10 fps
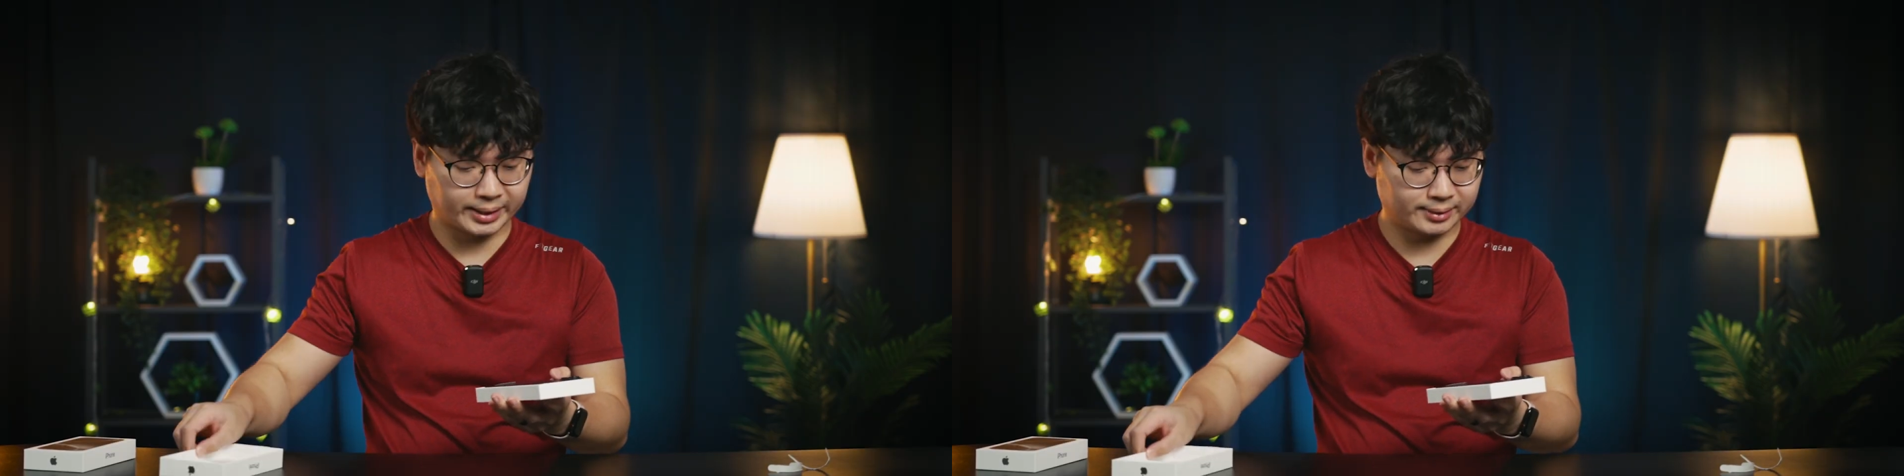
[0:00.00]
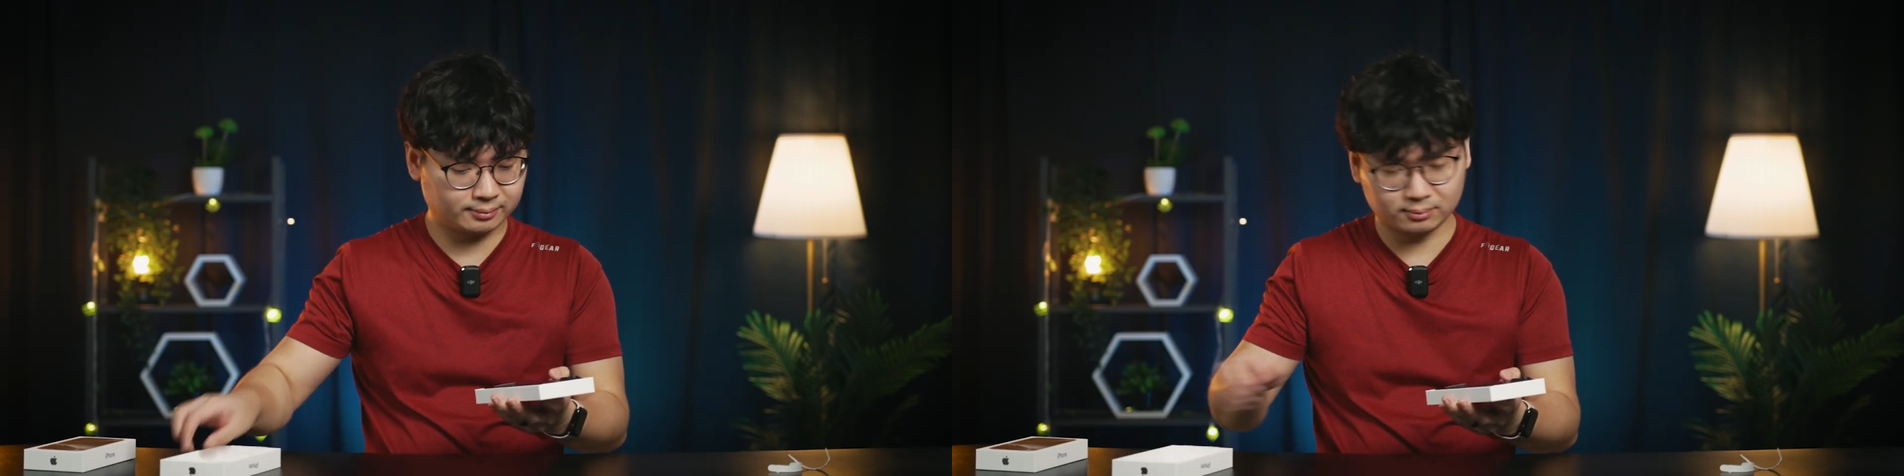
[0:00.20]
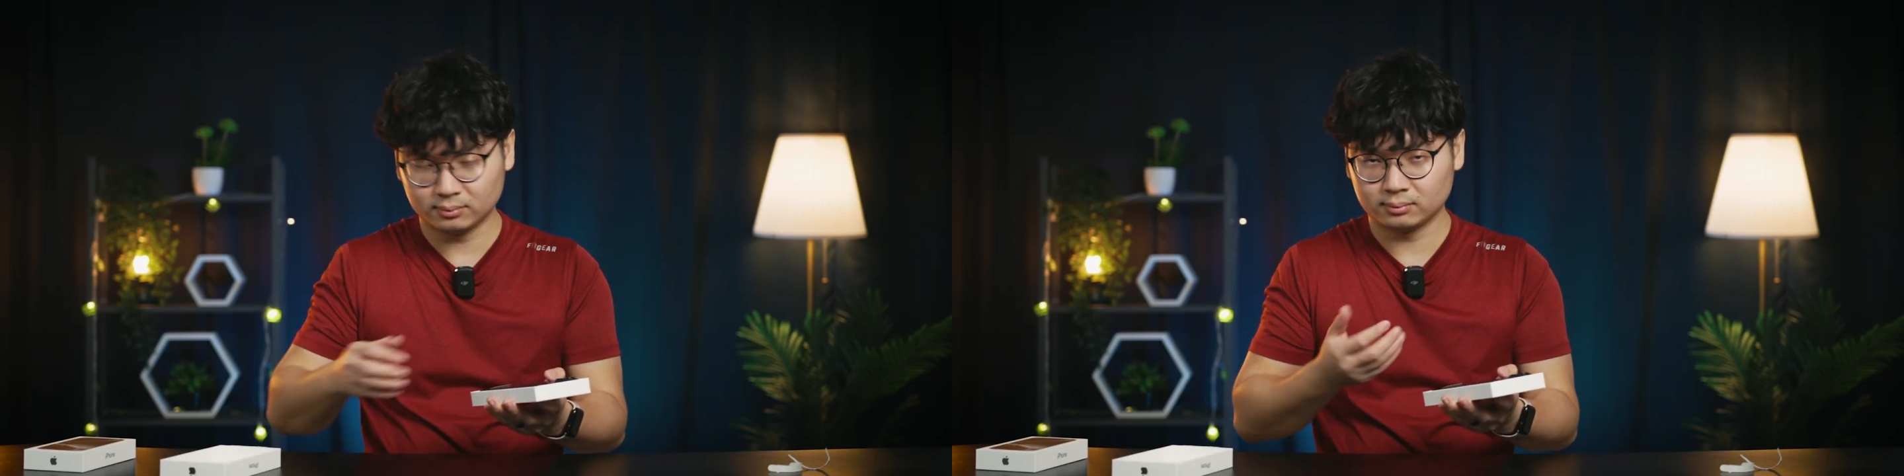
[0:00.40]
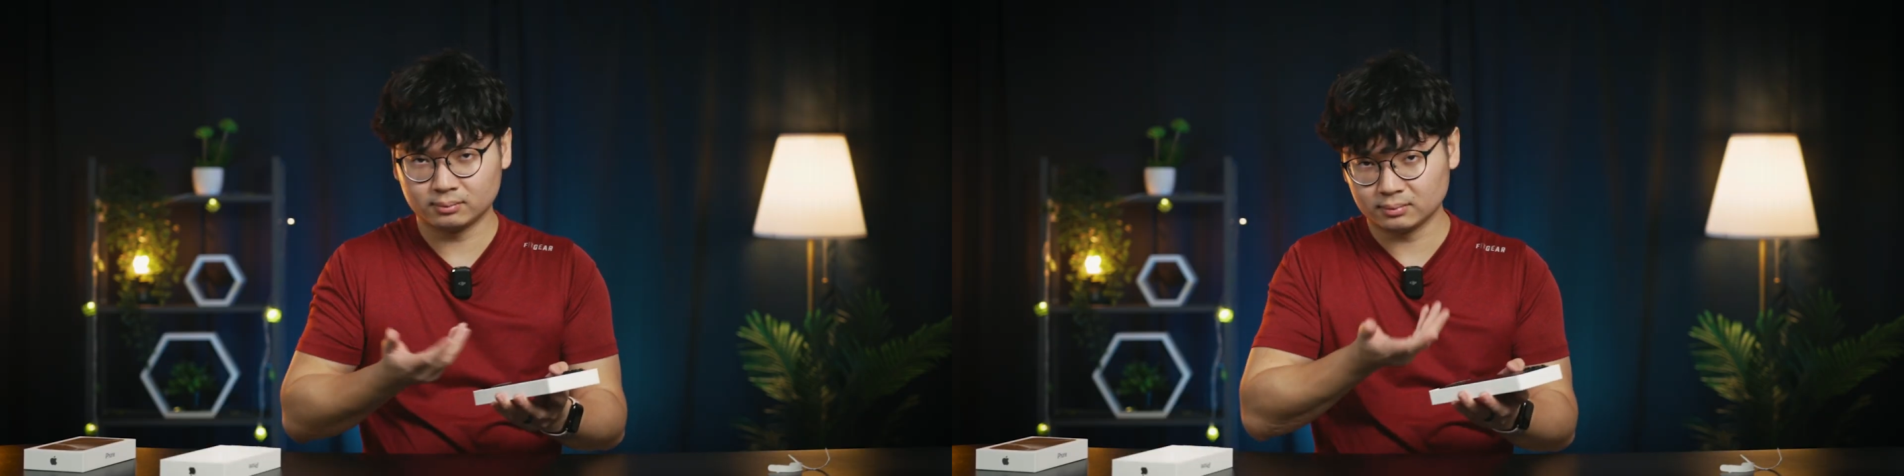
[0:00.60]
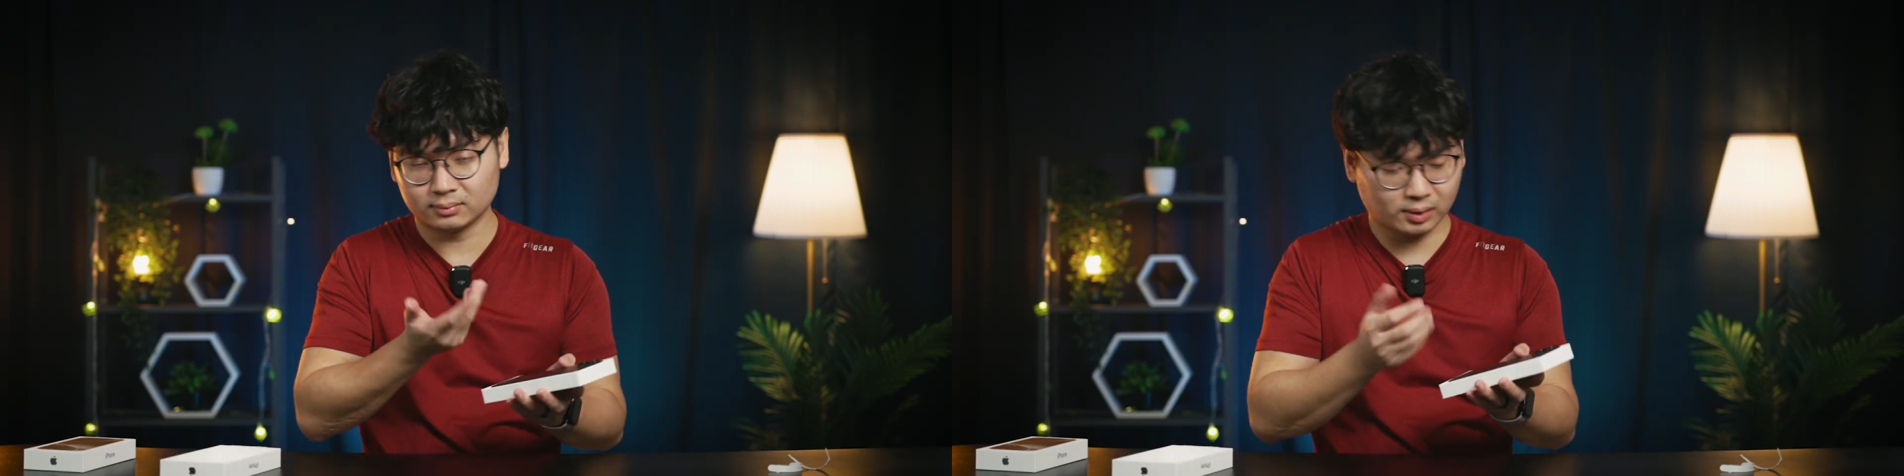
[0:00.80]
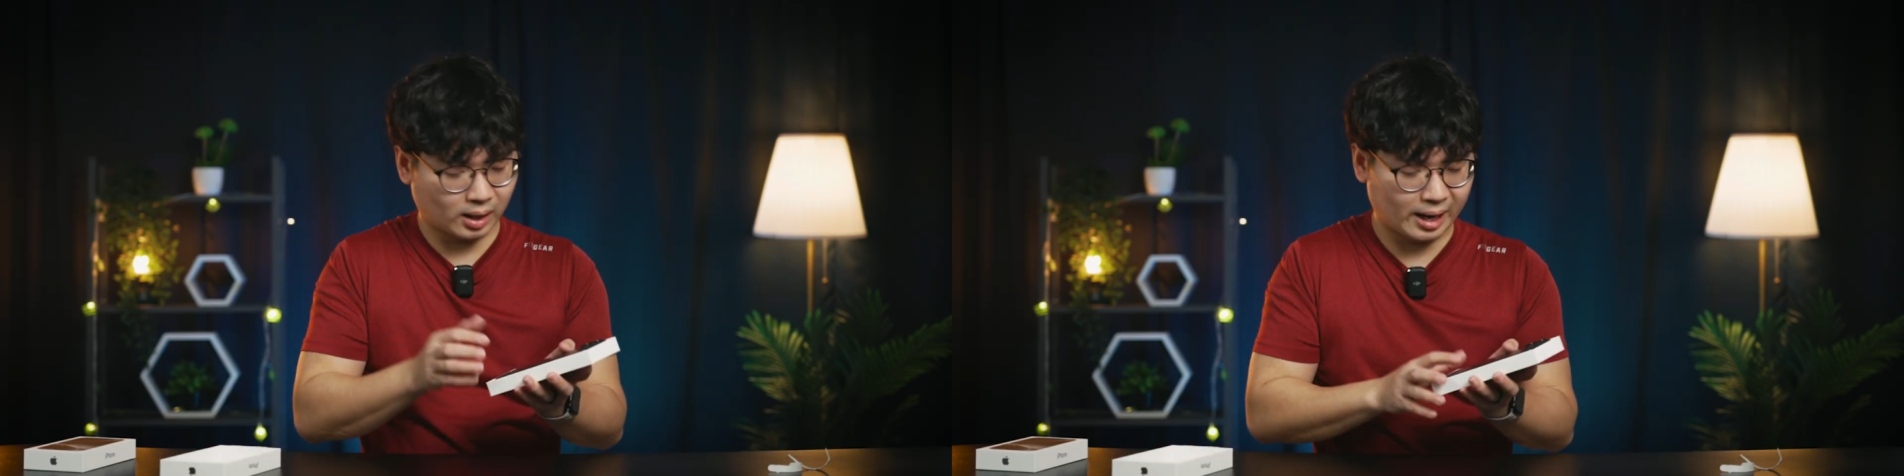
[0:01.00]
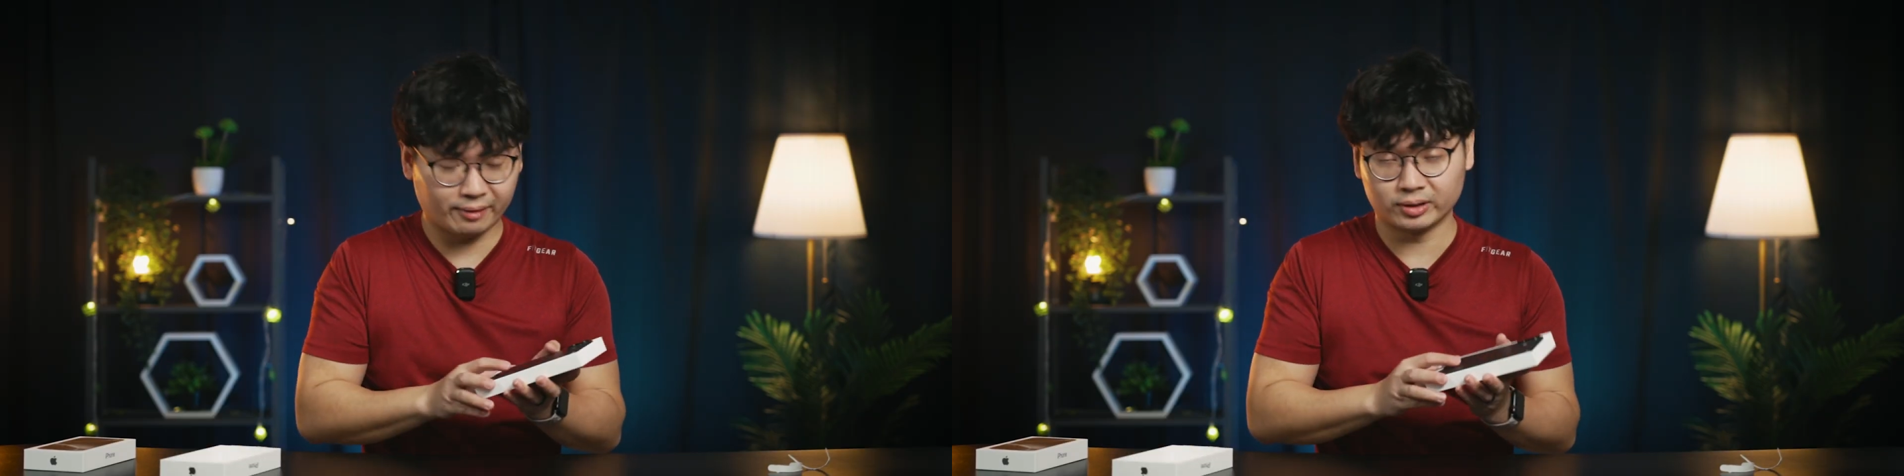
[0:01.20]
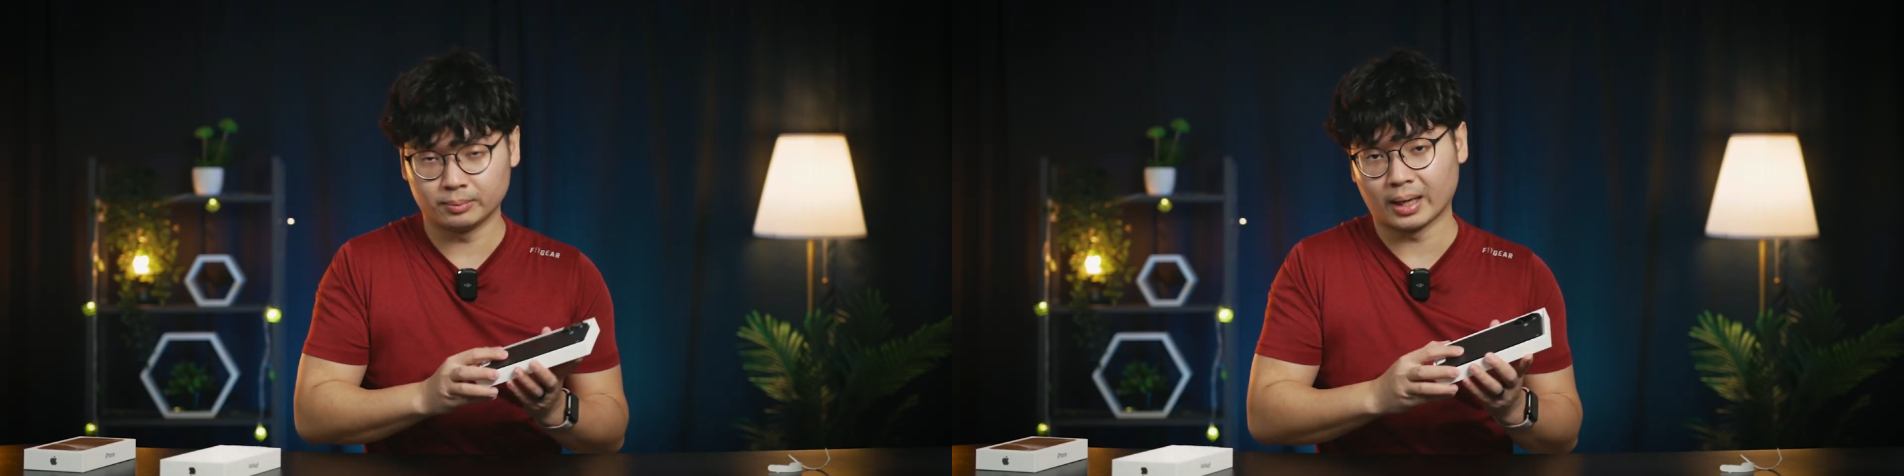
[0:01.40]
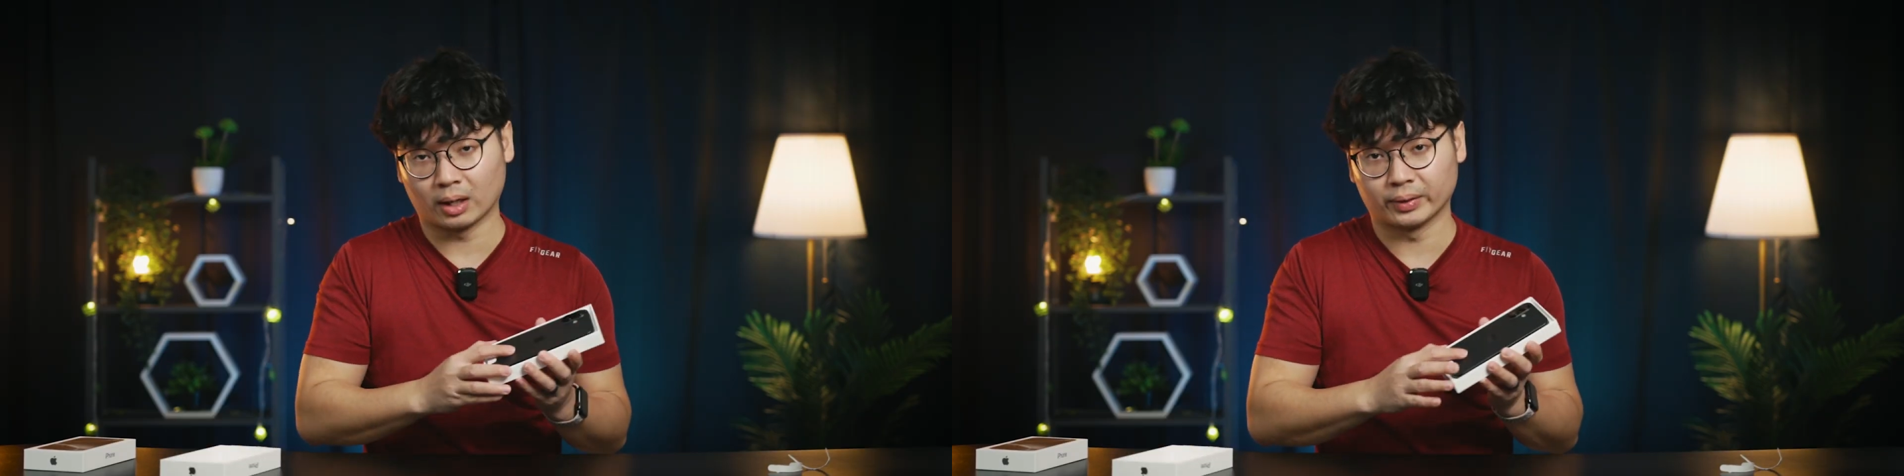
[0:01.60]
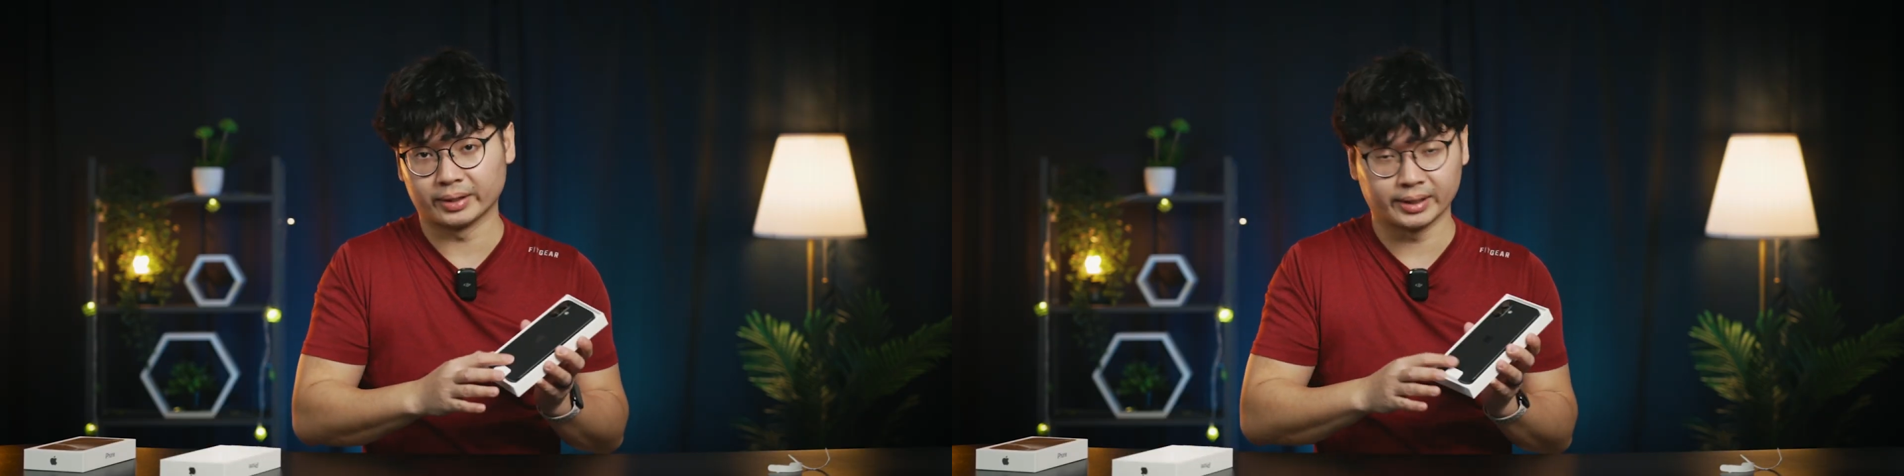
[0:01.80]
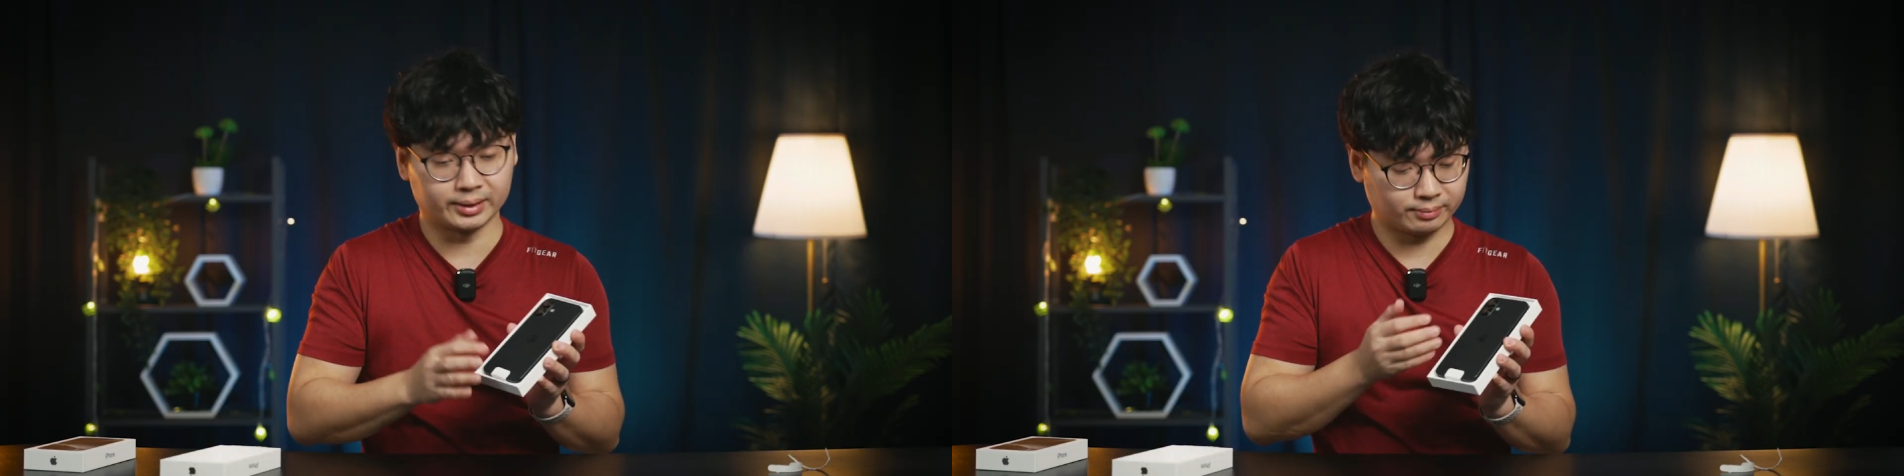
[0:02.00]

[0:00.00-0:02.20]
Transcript: but I have the black one here.